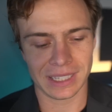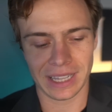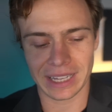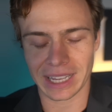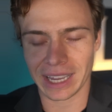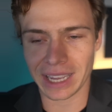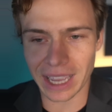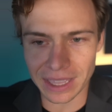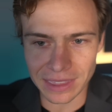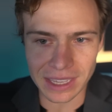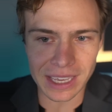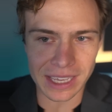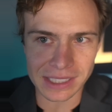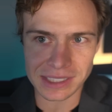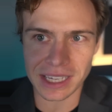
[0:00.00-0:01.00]
Yeah, I
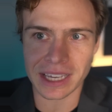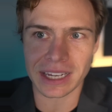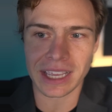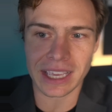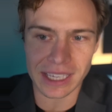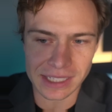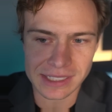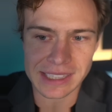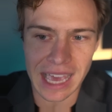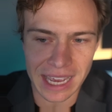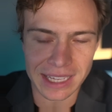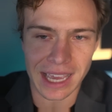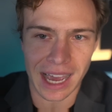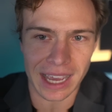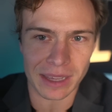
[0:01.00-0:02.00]
think Etienne is
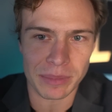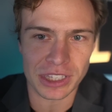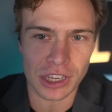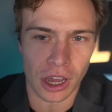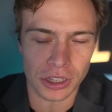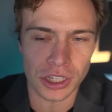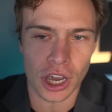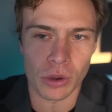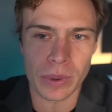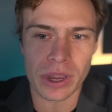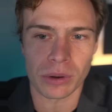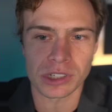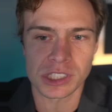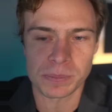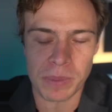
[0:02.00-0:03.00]
that guy. I mean, y'all know we
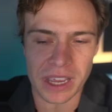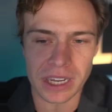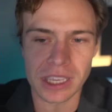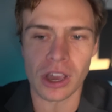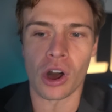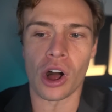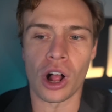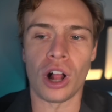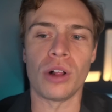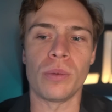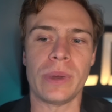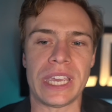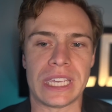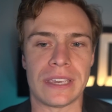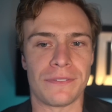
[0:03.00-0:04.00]
were spending all
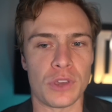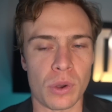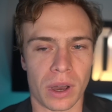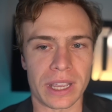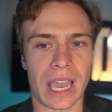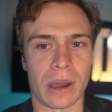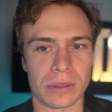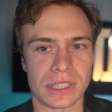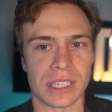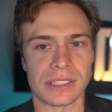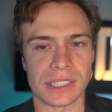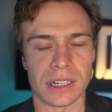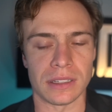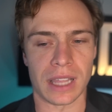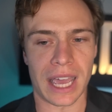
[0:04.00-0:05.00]
week, if you hung out with us
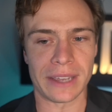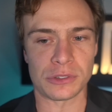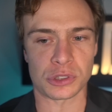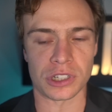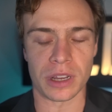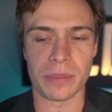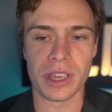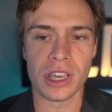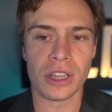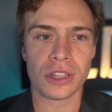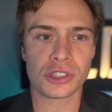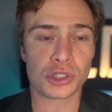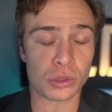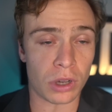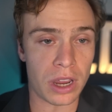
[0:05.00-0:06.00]
in a live stream,
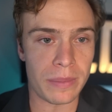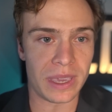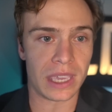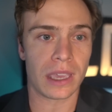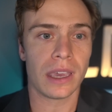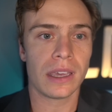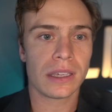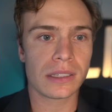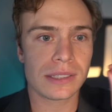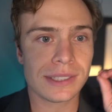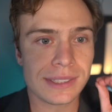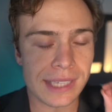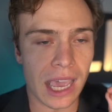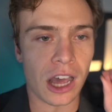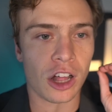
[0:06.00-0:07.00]
screaming,
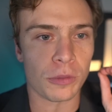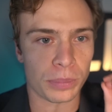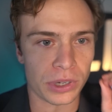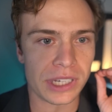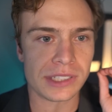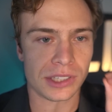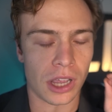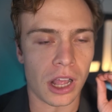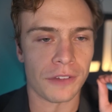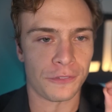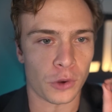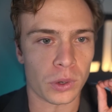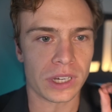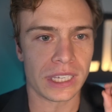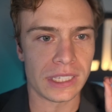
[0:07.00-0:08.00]
sell Breece Hall
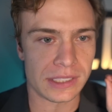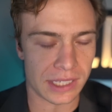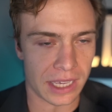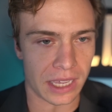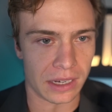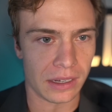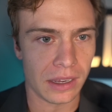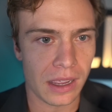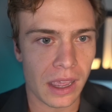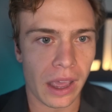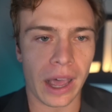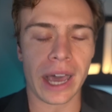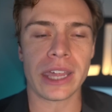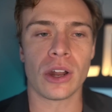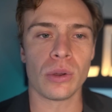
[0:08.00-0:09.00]
for Etienne.
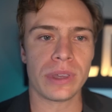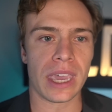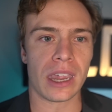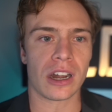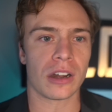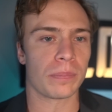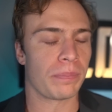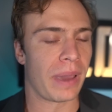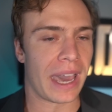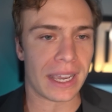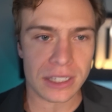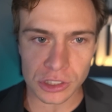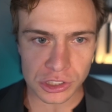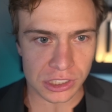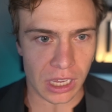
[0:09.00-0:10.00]
I don't care.
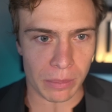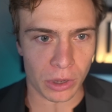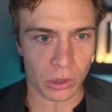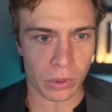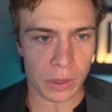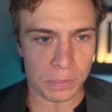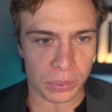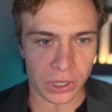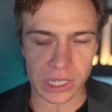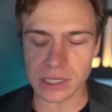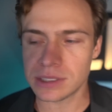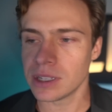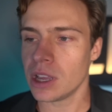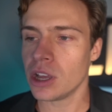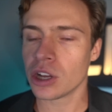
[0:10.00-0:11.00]
Package someone with
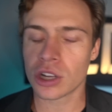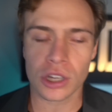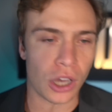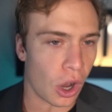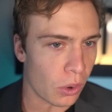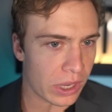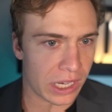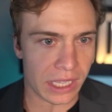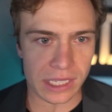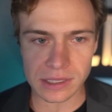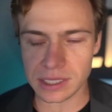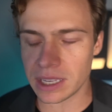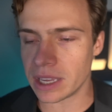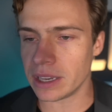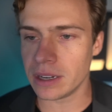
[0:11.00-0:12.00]
Breece. Go get
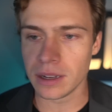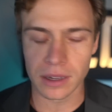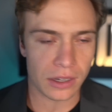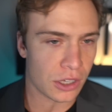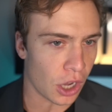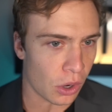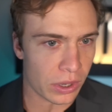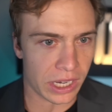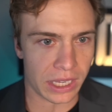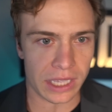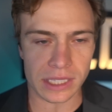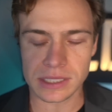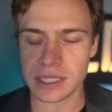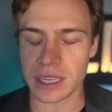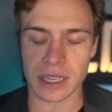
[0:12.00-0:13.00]
Etienne. Go get
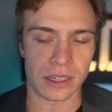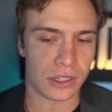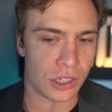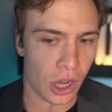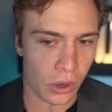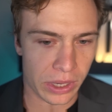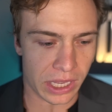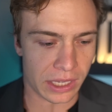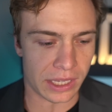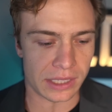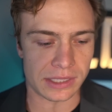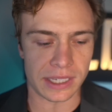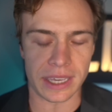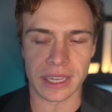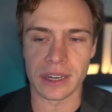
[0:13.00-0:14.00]
Etienne. Go get
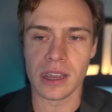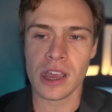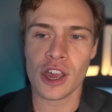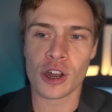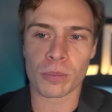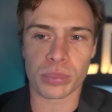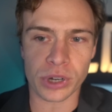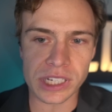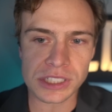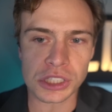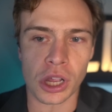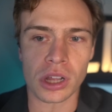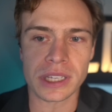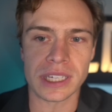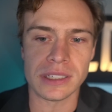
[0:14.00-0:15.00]
Etienne. Breece
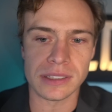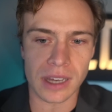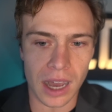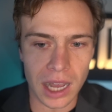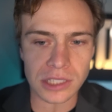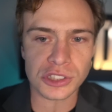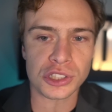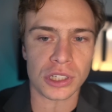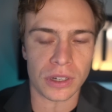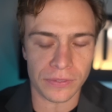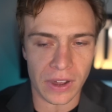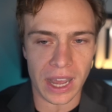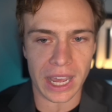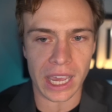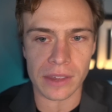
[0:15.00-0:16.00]
Hall cannot
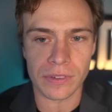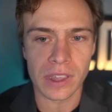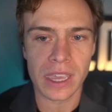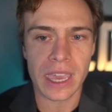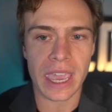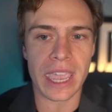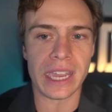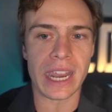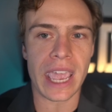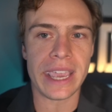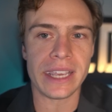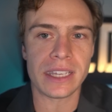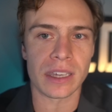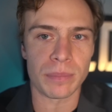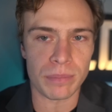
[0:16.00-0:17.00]
survive in
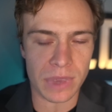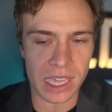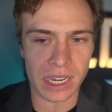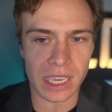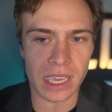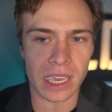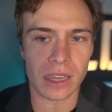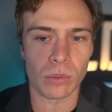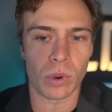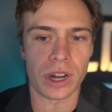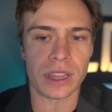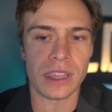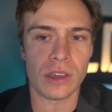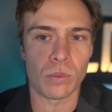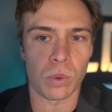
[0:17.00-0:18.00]
a committee in one
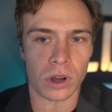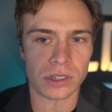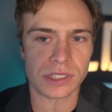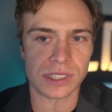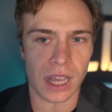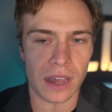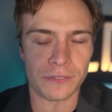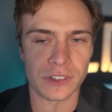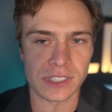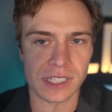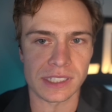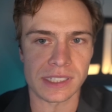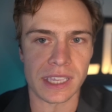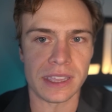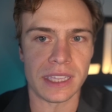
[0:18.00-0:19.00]
of the worst
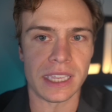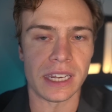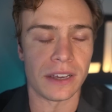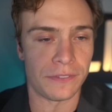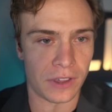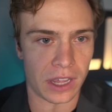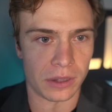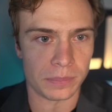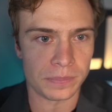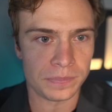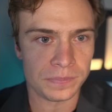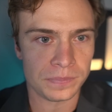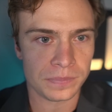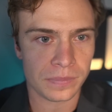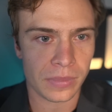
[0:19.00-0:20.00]
offenses in the N F L.
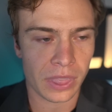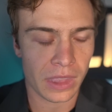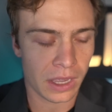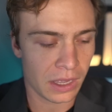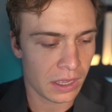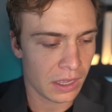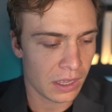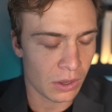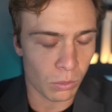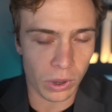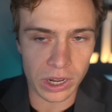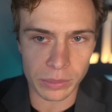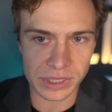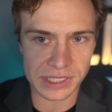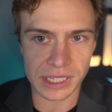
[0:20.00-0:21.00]
What
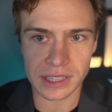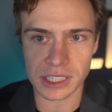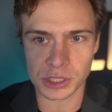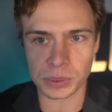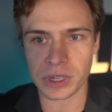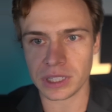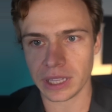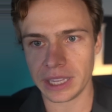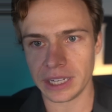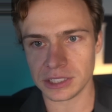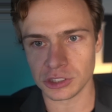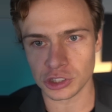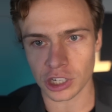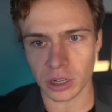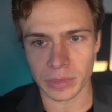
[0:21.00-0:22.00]
did we see this week, ladies
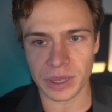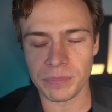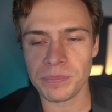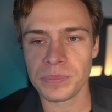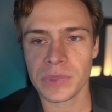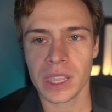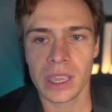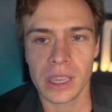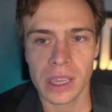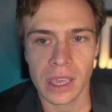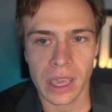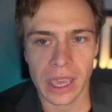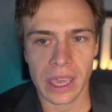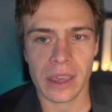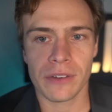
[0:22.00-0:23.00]
and gentlemen?
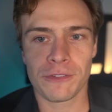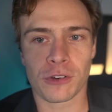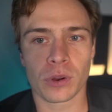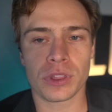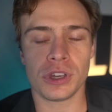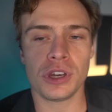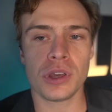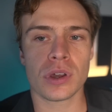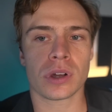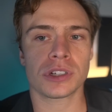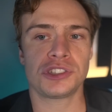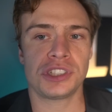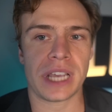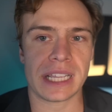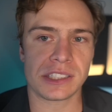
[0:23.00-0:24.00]
For the New
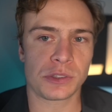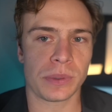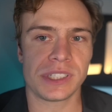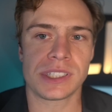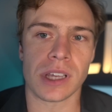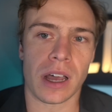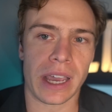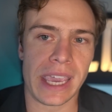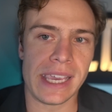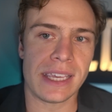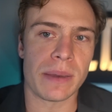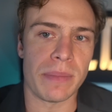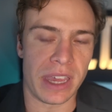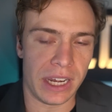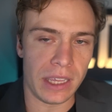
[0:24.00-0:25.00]
York Jets, we saw a
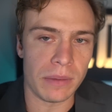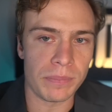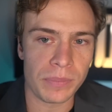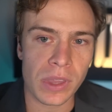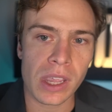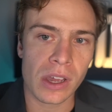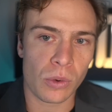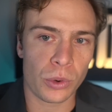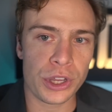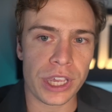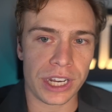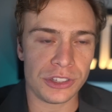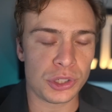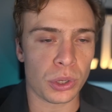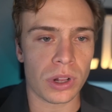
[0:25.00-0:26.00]
committee where you
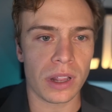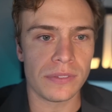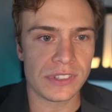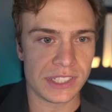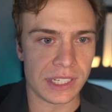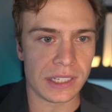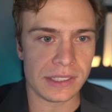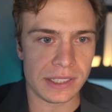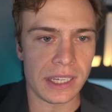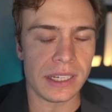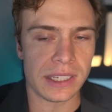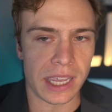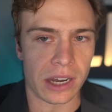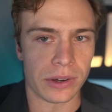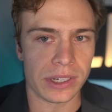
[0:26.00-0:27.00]
had a total of sixteen
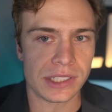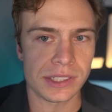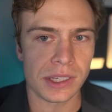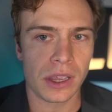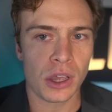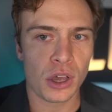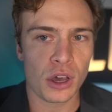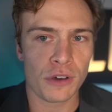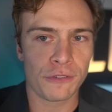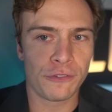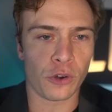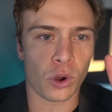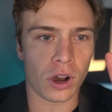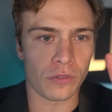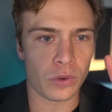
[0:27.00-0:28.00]
carries,
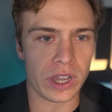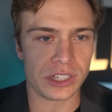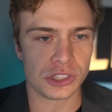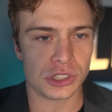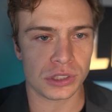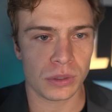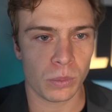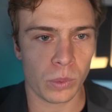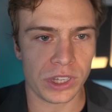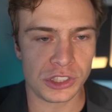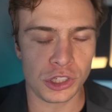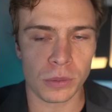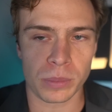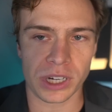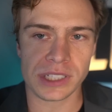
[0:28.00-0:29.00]
four of which went
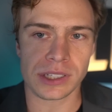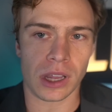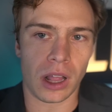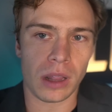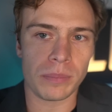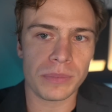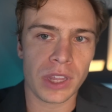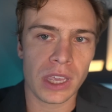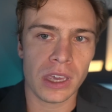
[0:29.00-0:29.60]
to Breece Hall.